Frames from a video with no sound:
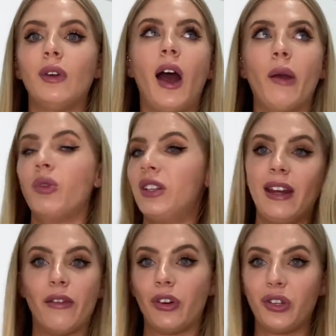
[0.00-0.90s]
I would
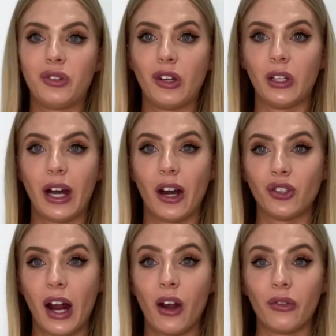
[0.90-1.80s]
never use another hair
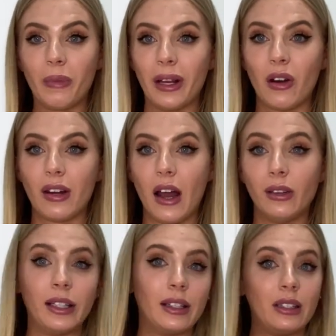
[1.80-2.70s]
dryer from here on
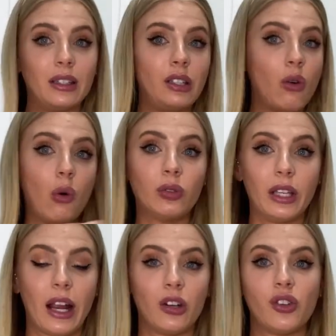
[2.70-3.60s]
out. Like this is the
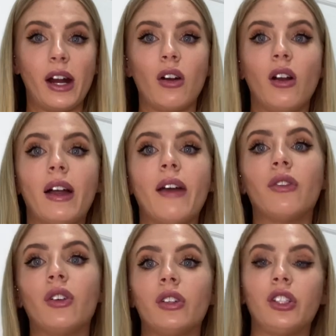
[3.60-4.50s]
only hair dryer I'll
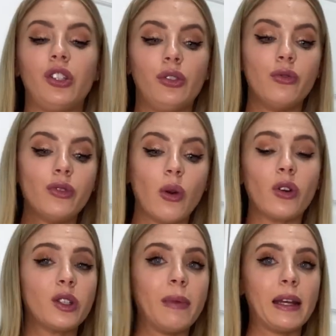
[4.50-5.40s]
ever use
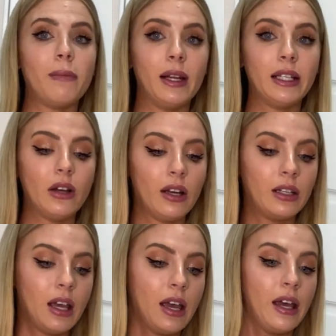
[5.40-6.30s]
or spend money on.